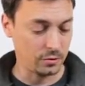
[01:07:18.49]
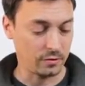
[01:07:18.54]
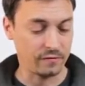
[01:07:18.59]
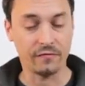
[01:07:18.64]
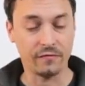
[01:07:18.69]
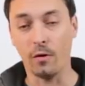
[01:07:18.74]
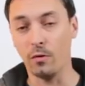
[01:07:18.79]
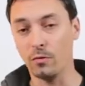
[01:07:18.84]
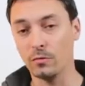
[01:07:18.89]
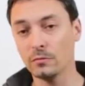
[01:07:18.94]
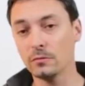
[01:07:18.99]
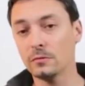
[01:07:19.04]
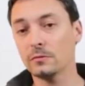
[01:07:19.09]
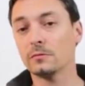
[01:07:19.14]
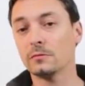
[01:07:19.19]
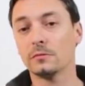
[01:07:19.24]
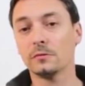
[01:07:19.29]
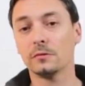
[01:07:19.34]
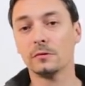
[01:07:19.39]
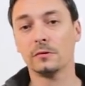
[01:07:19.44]
phone
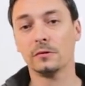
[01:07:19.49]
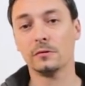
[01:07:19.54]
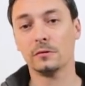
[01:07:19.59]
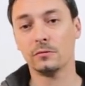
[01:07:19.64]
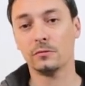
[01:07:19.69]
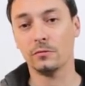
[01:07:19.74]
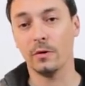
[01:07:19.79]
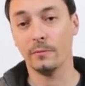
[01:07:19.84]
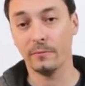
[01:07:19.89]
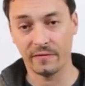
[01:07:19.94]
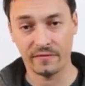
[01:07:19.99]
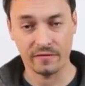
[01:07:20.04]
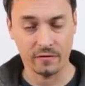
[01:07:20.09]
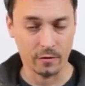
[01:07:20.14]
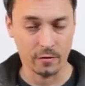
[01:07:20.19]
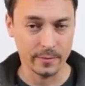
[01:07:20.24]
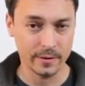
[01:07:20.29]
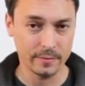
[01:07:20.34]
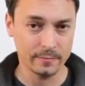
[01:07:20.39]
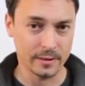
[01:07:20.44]
when
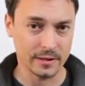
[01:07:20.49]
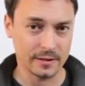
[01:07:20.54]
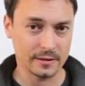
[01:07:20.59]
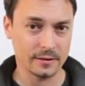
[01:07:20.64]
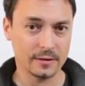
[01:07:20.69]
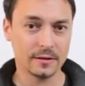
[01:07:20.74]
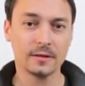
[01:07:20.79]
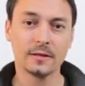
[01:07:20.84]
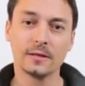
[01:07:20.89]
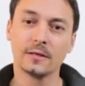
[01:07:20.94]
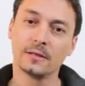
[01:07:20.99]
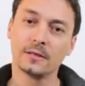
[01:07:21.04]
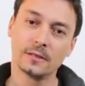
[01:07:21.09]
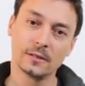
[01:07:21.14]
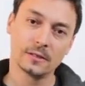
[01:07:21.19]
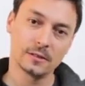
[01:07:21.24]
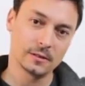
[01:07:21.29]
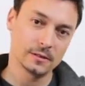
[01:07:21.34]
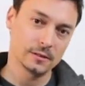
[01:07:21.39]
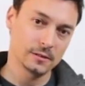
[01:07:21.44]
performing, but
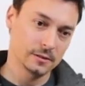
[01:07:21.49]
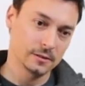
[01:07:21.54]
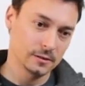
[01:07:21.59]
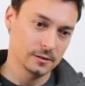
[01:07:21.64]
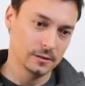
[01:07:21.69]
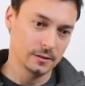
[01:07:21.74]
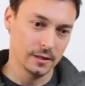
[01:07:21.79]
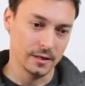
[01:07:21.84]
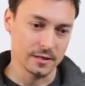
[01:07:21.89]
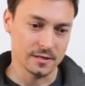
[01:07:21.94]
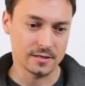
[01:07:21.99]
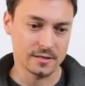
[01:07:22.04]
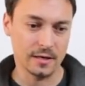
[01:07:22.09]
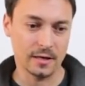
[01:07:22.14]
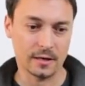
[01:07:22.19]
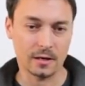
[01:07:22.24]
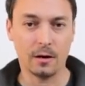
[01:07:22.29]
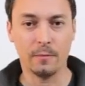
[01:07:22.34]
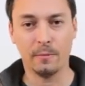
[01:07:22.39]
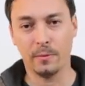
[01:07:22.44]
here's
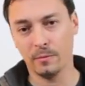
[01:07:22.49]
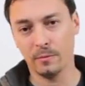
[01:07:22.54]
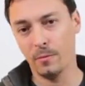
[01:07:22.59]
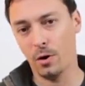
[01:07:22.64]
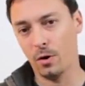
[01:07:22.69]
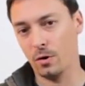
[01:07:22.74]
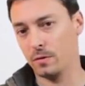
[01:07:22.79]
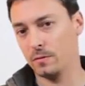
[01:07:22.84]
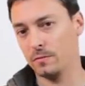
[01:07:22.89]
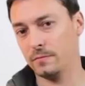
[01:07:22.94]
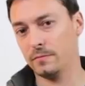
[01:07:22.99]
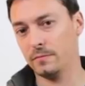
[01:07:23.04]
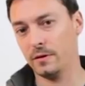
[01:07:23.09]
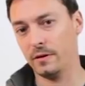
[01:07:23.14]
a couple more.